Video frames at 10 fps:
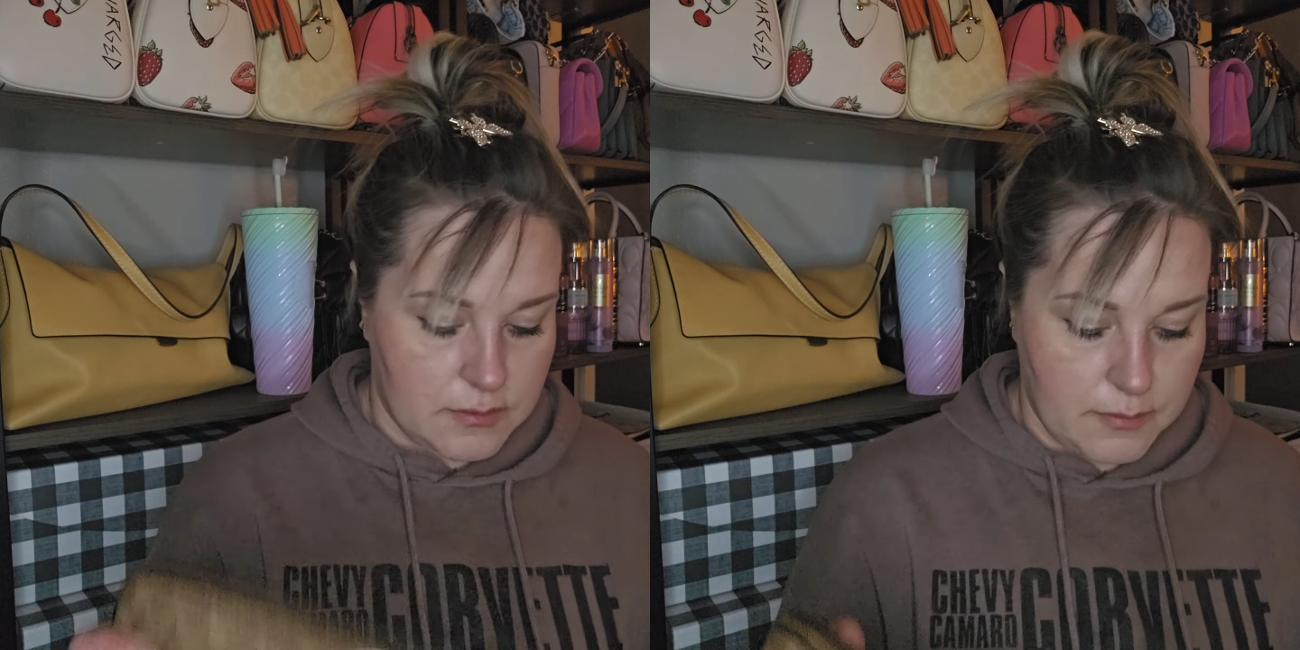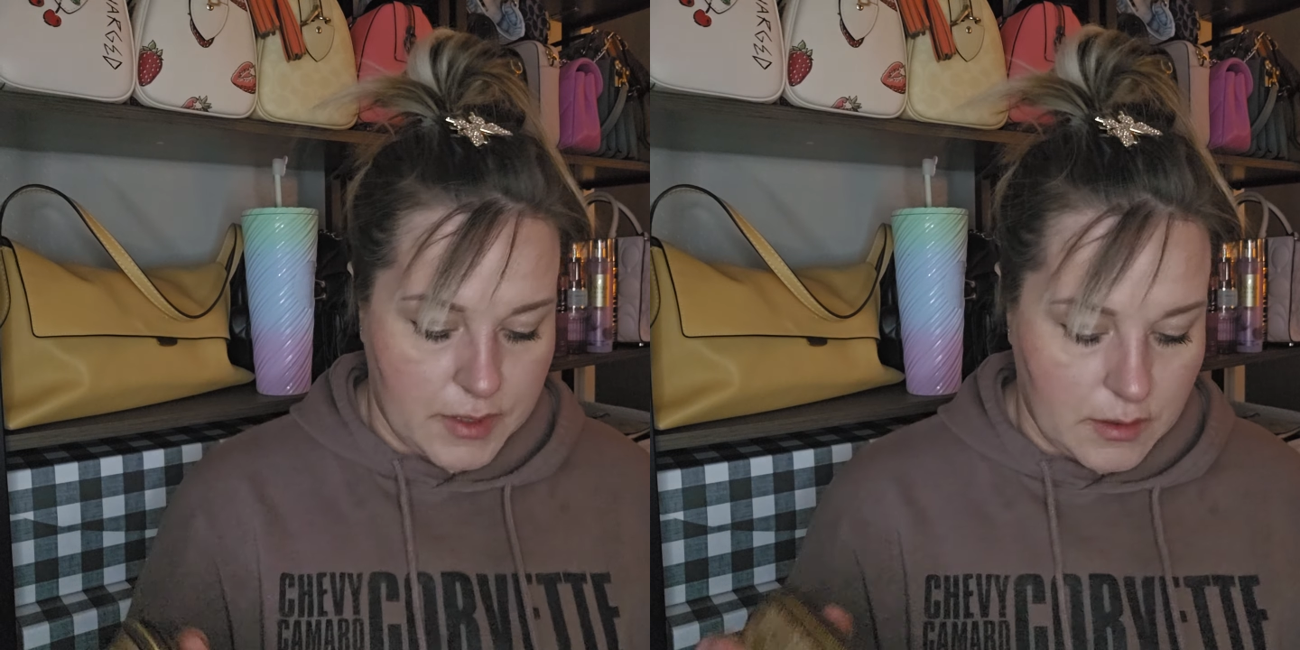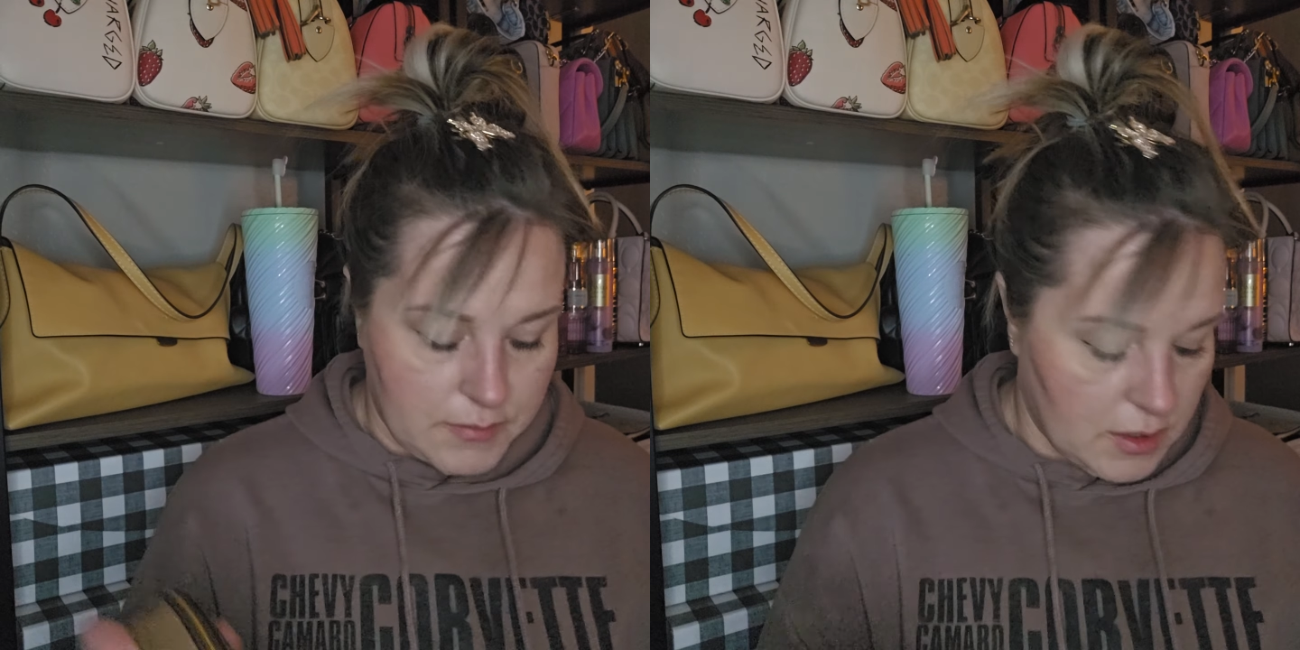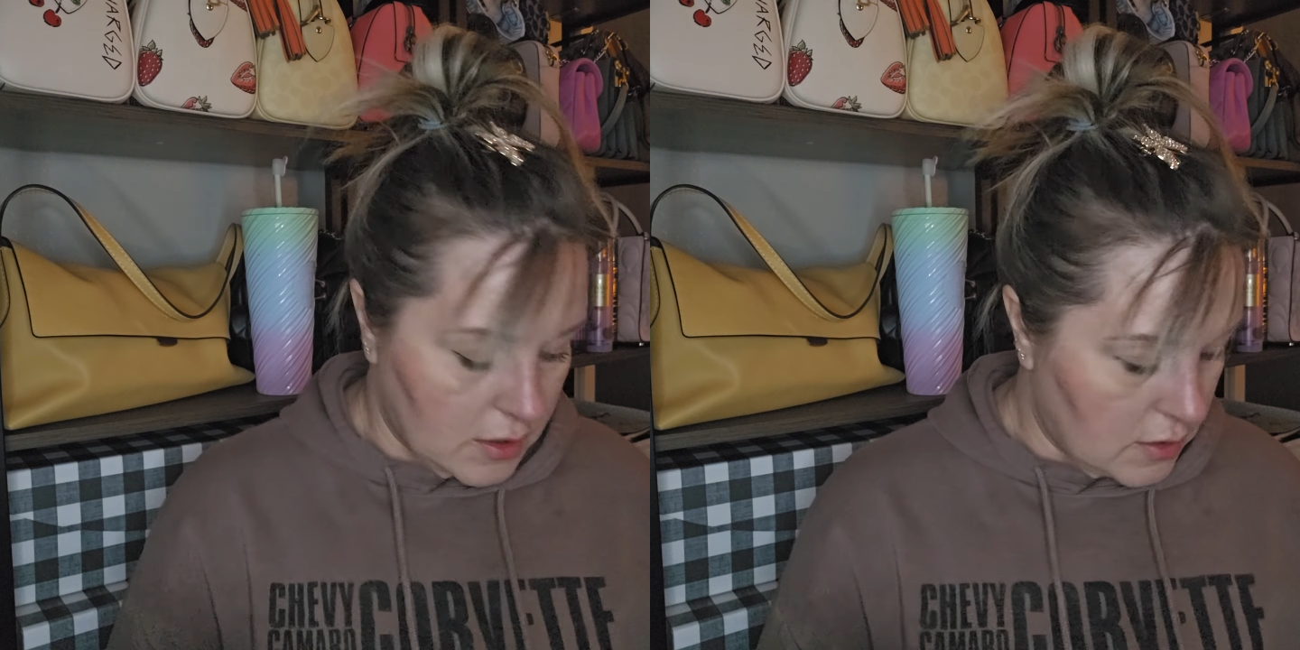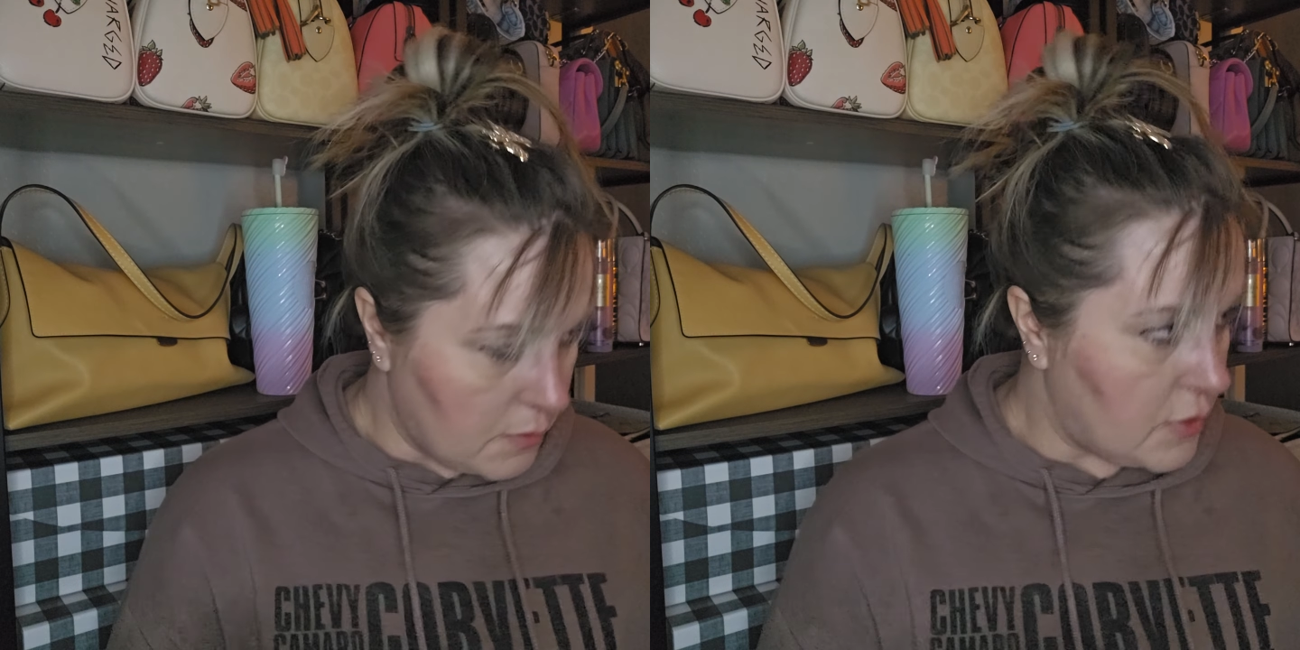but I'm not
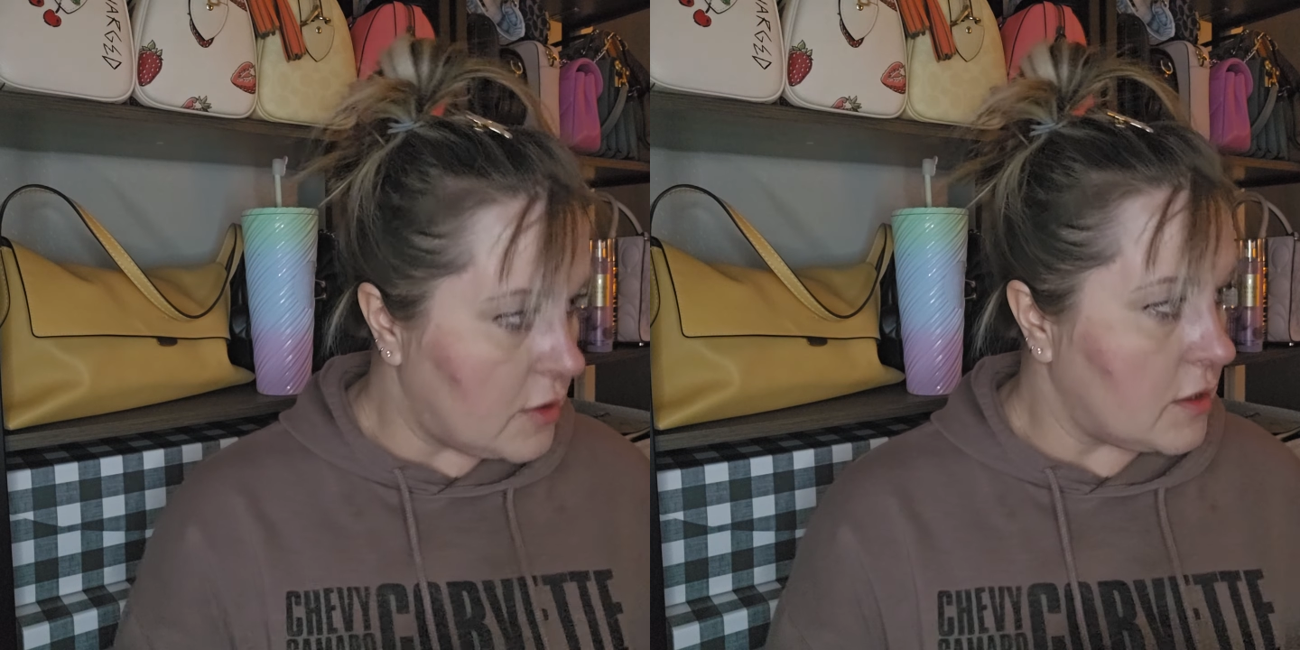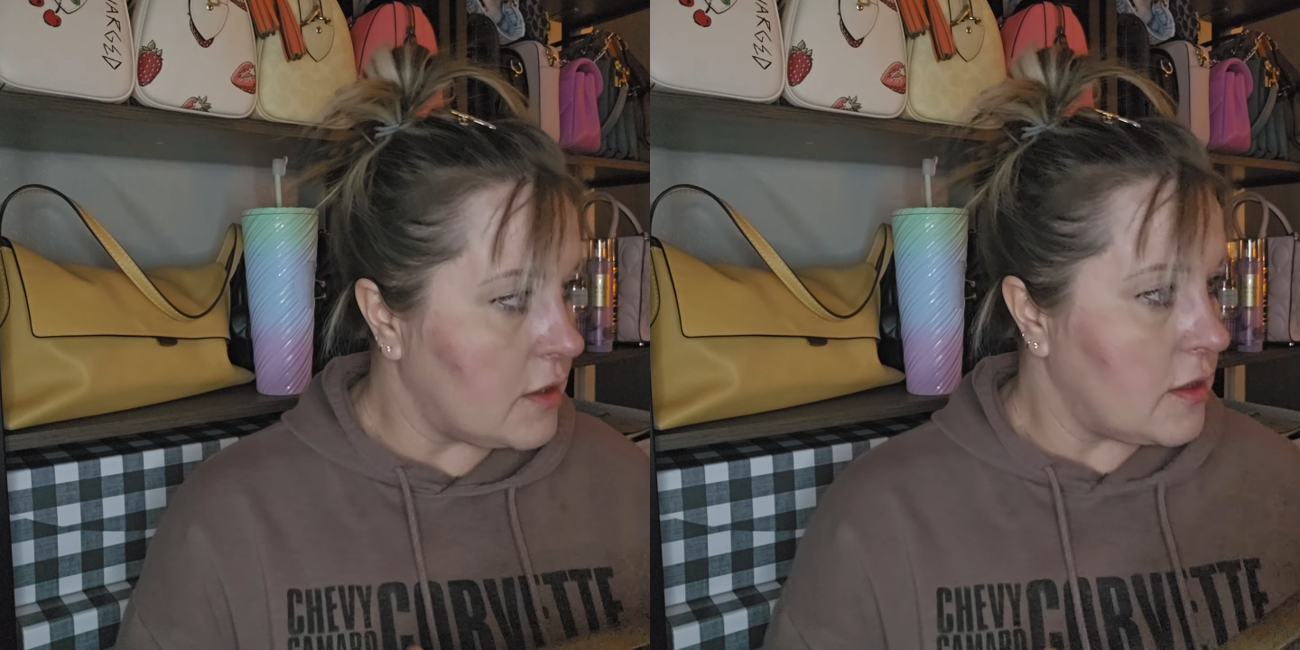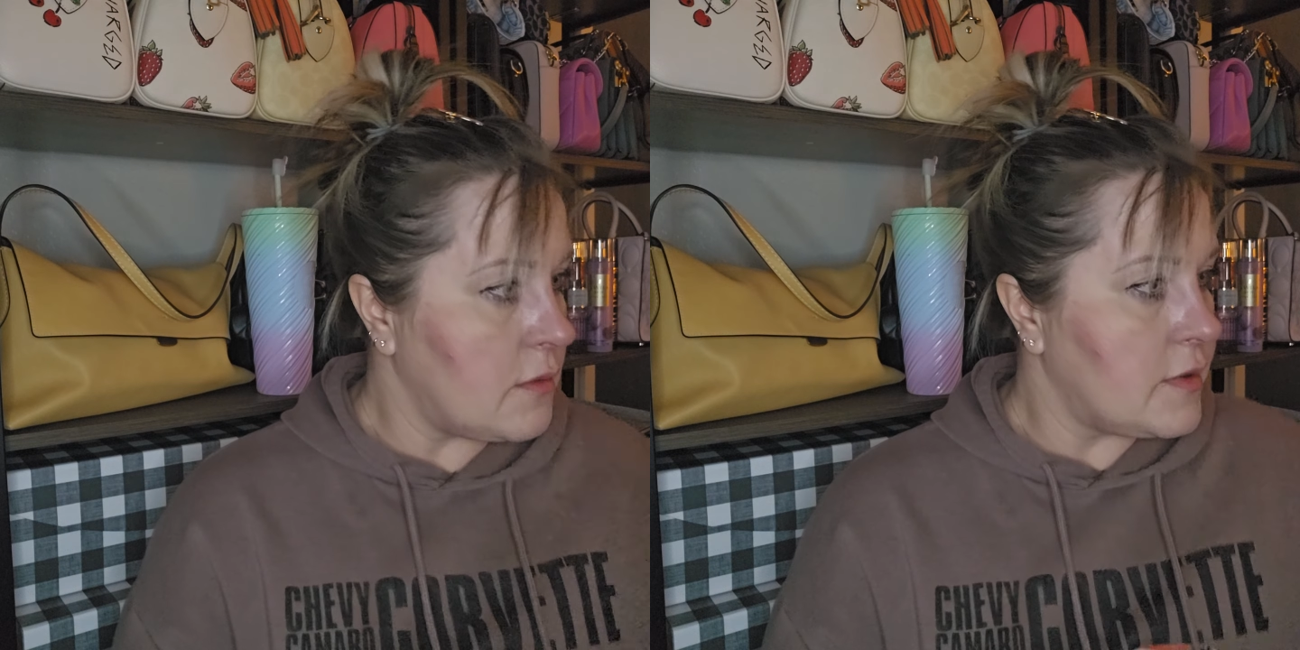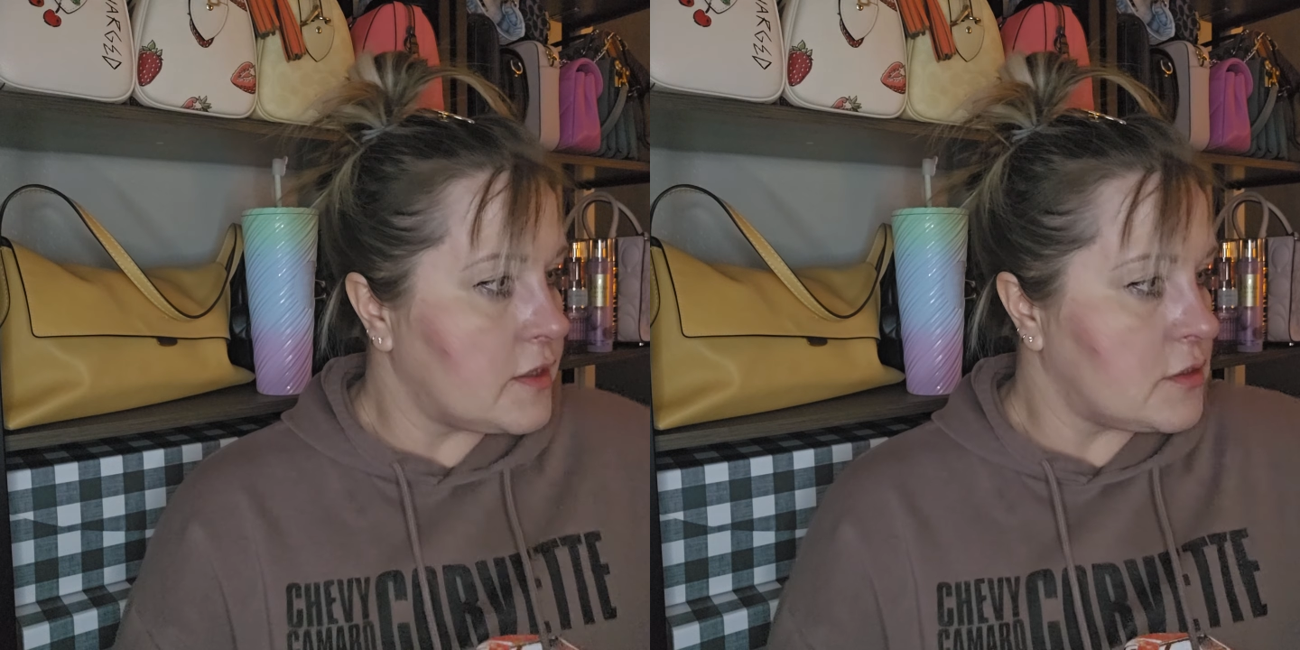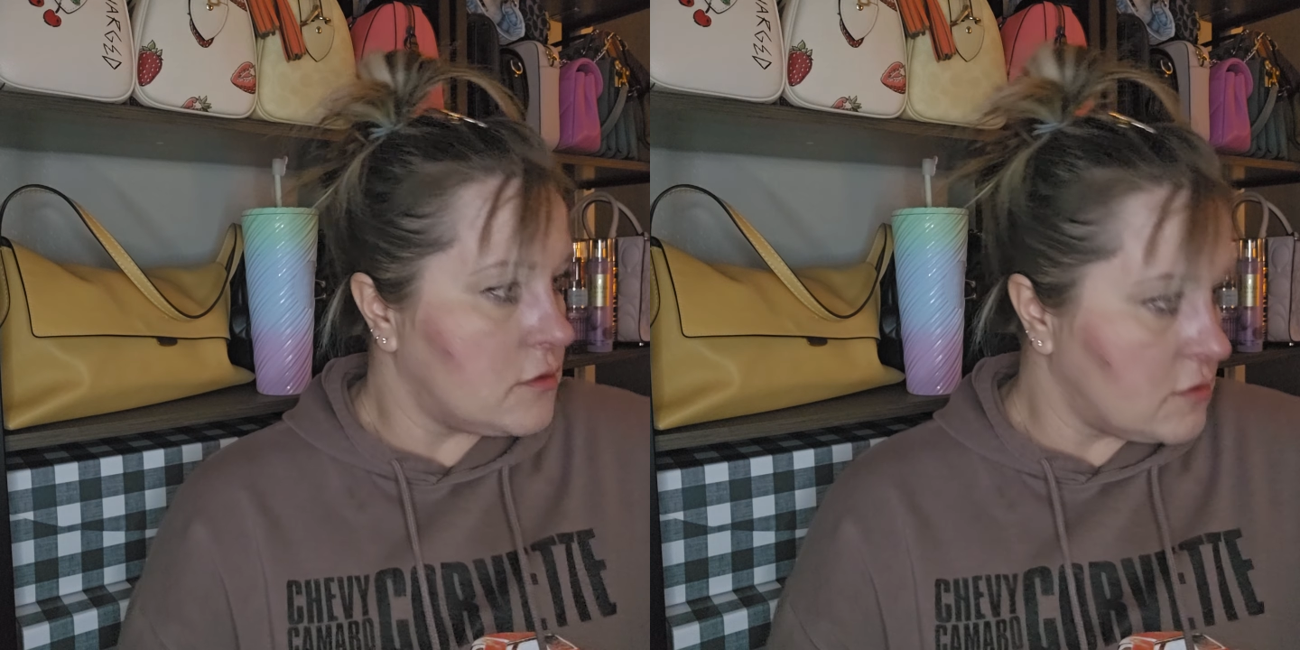gonna put it in there
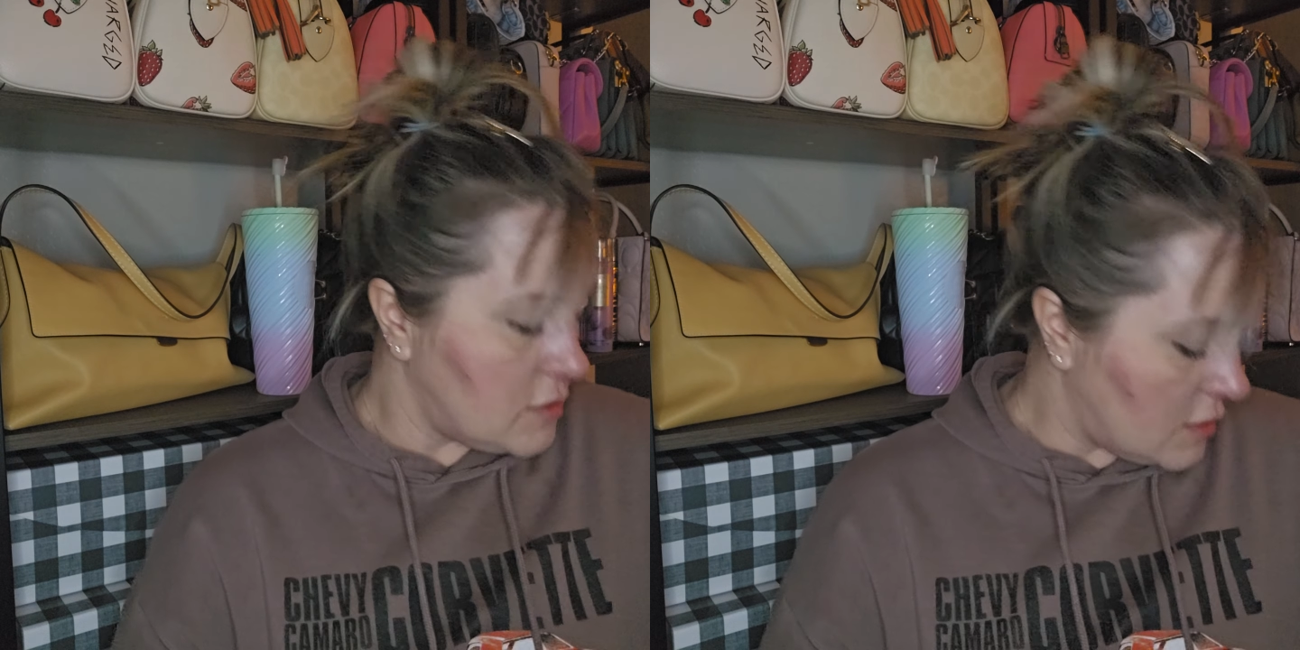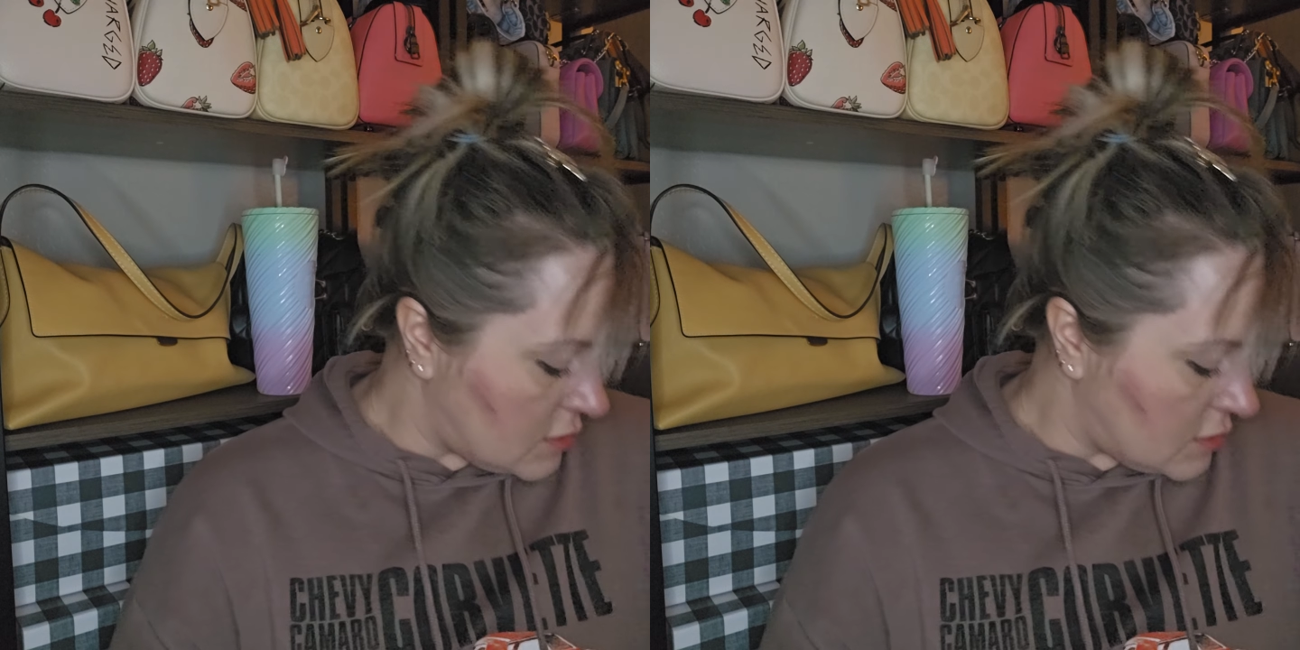because it looks like